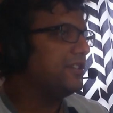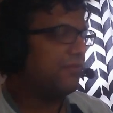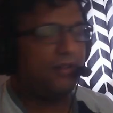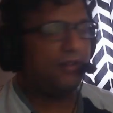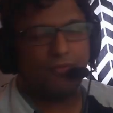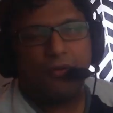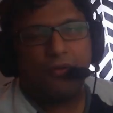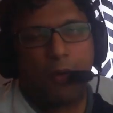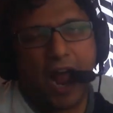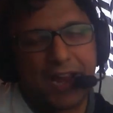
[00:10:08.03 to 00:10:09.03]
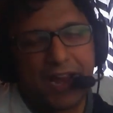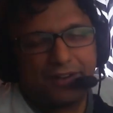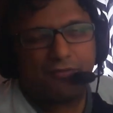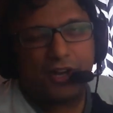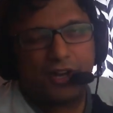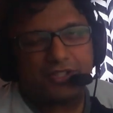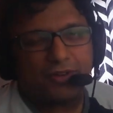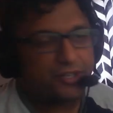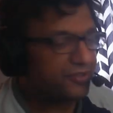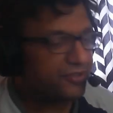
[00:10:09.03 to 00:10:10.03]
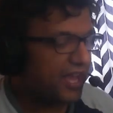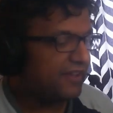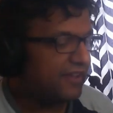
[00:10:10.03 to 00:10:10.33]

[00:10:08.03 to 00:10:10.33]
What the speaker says: well, why? Why does he want to do that?